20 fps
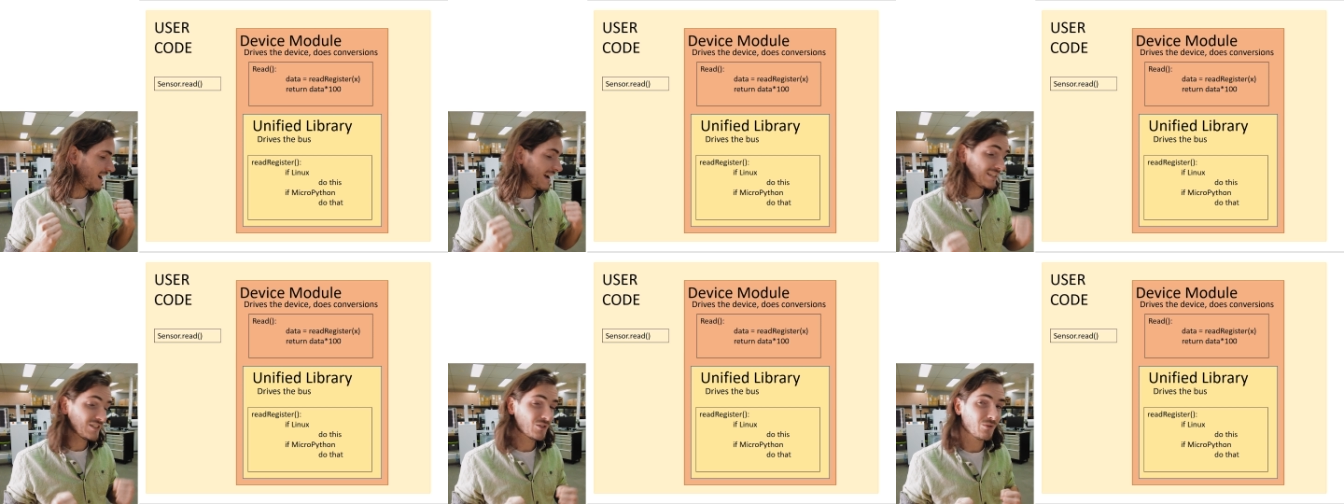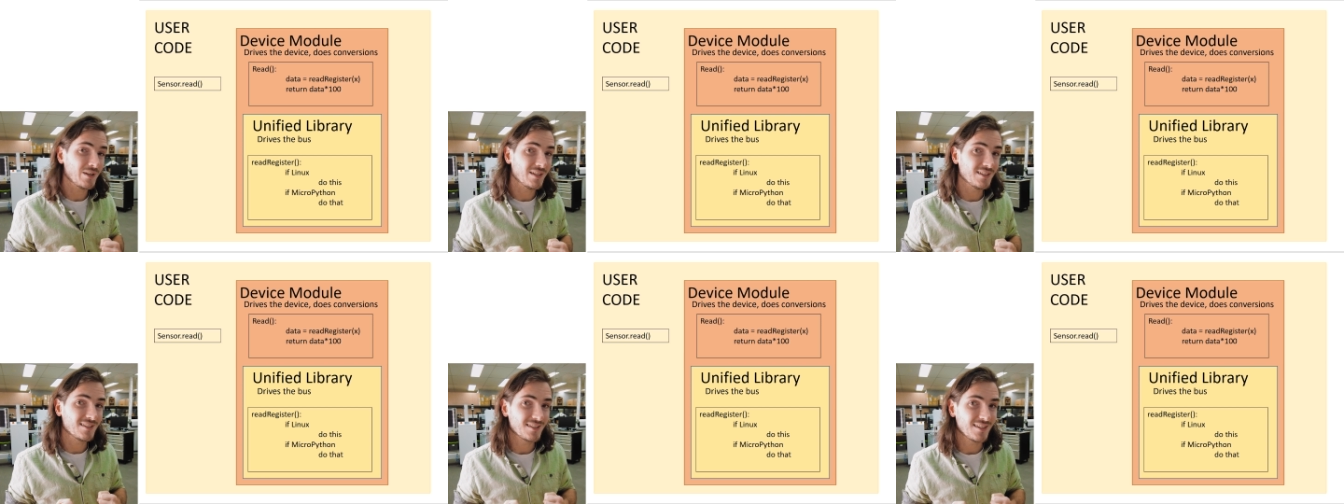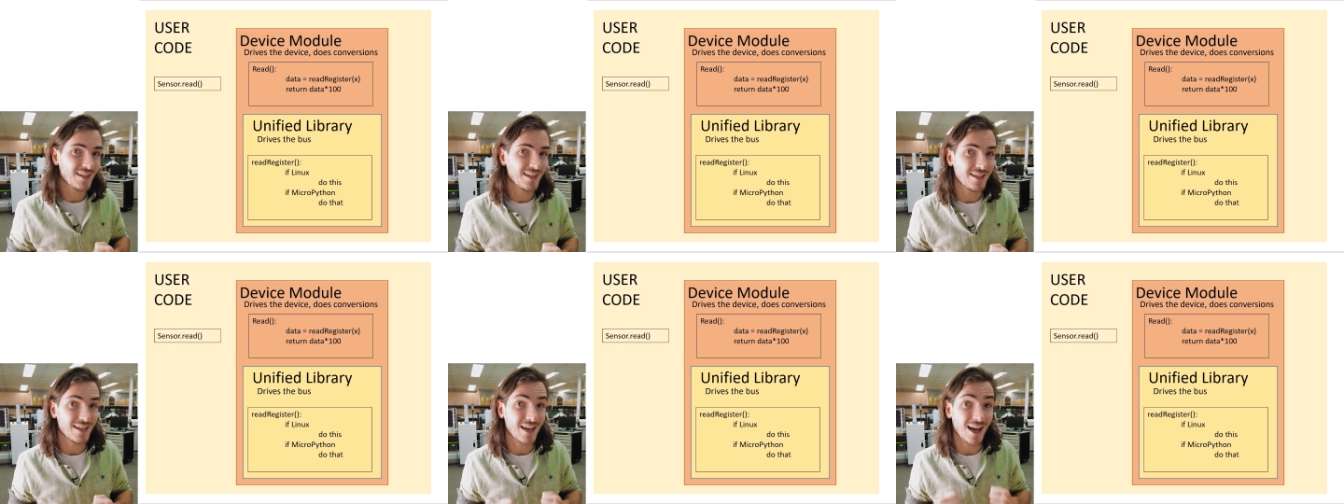
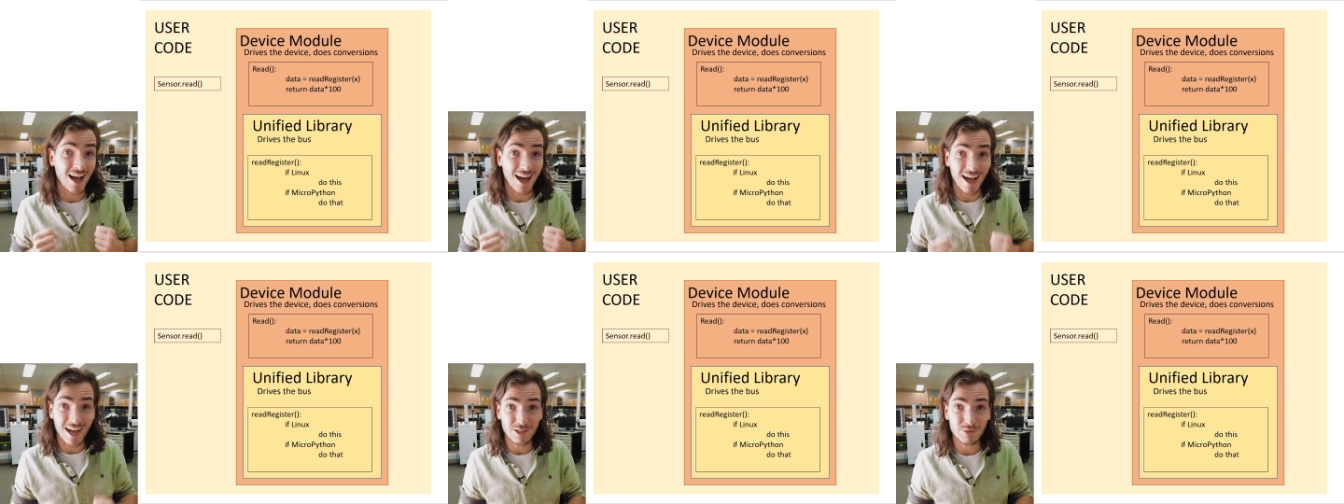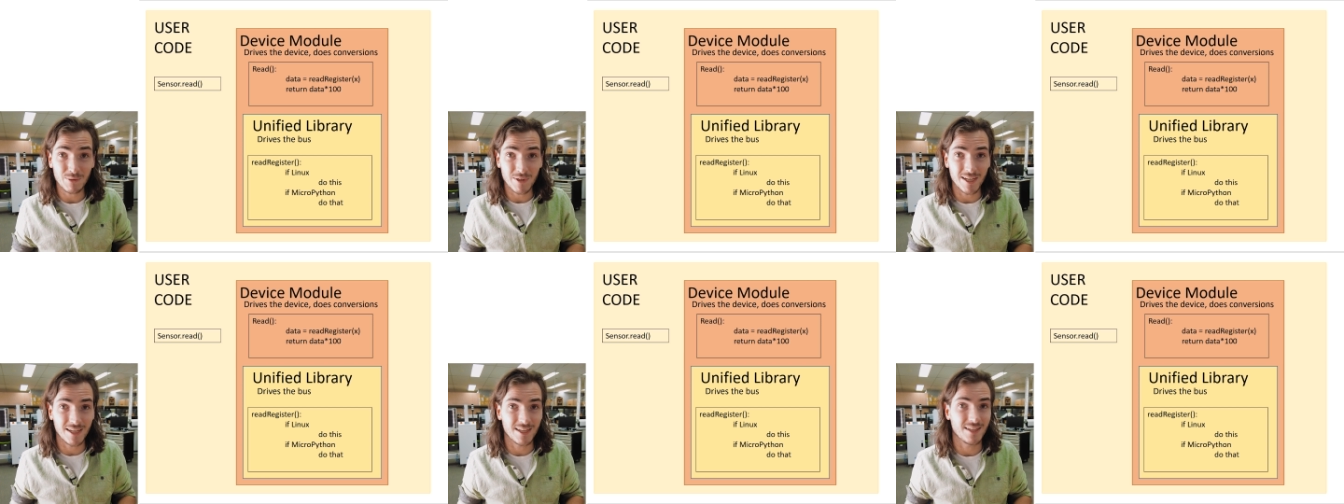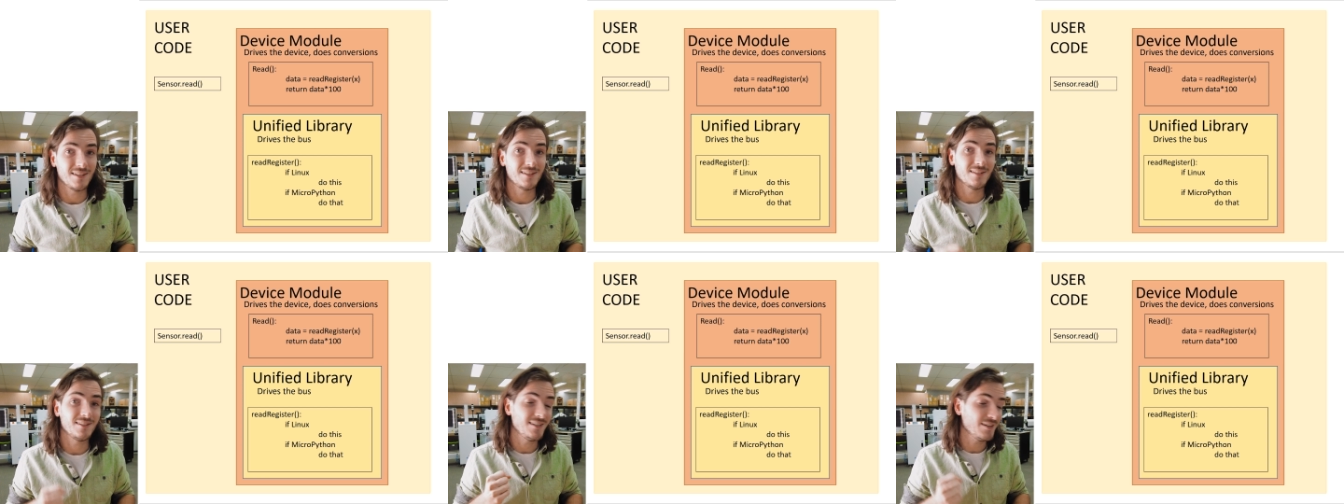I2C hardware
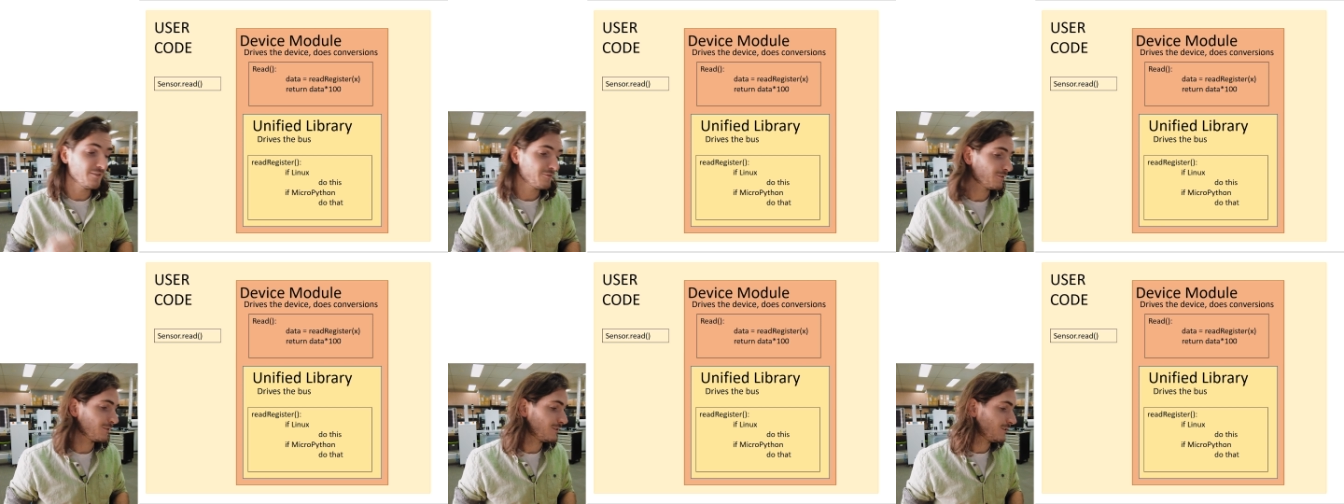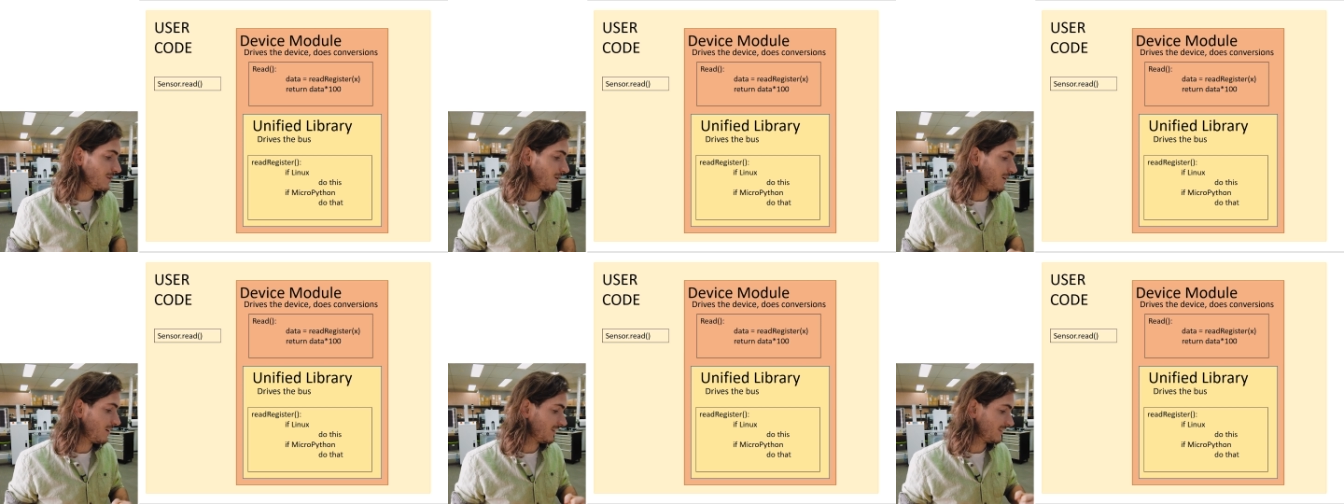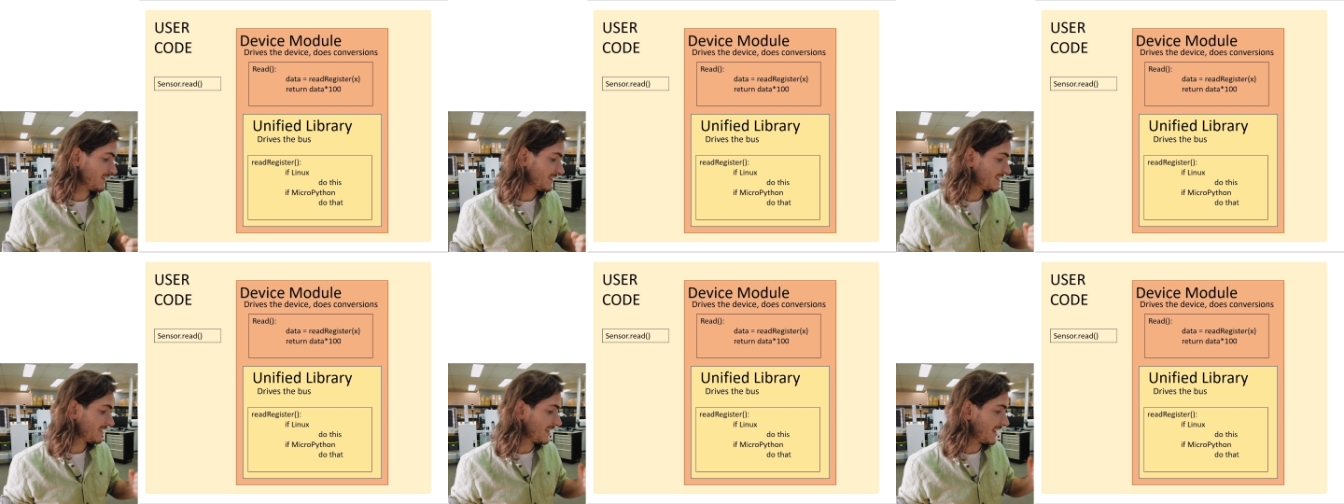is different
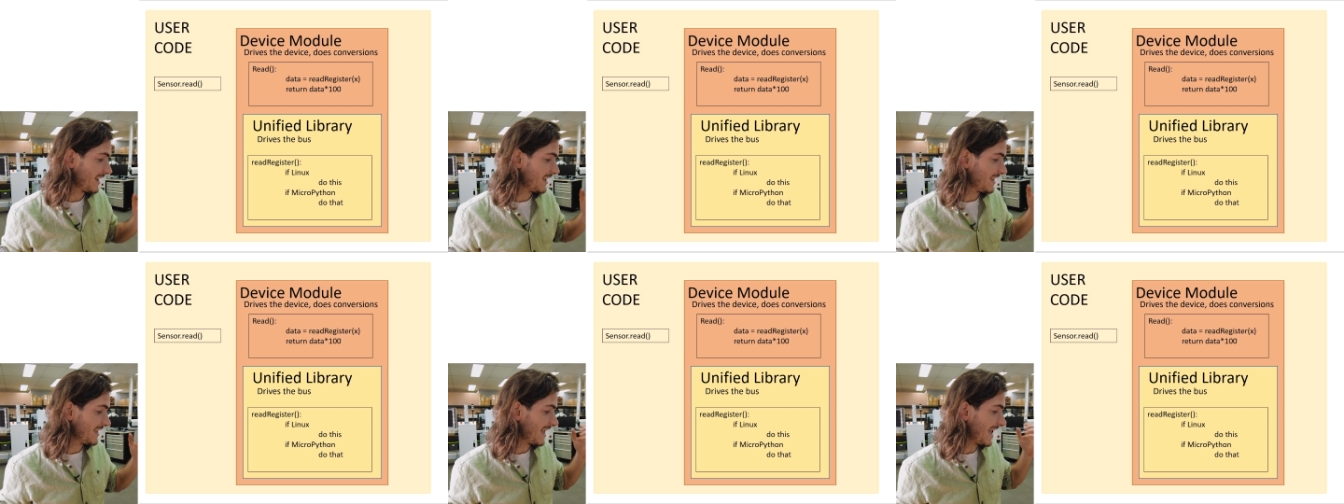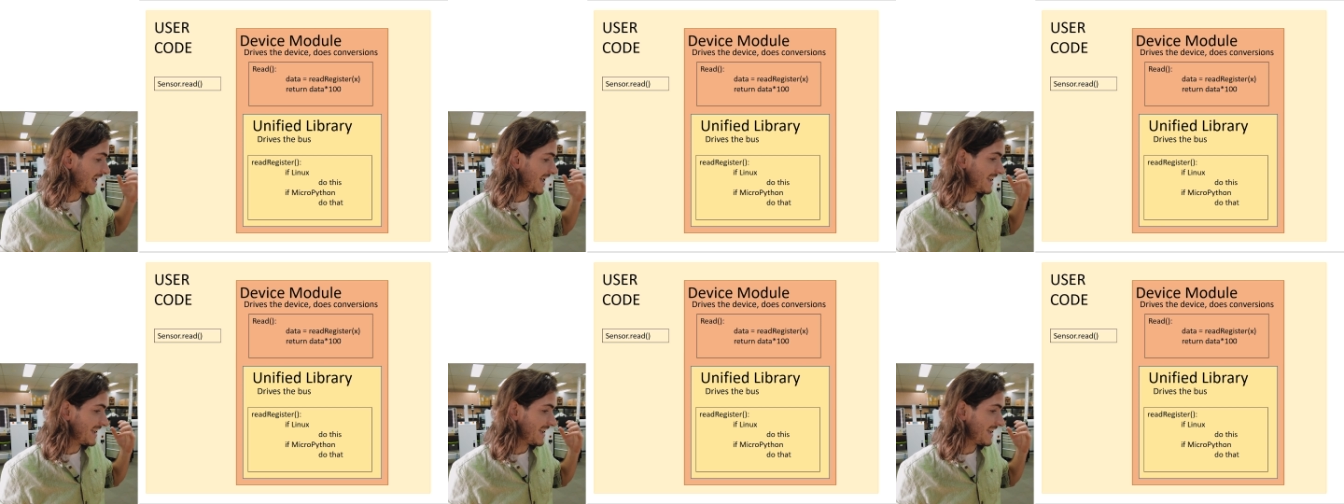on, say,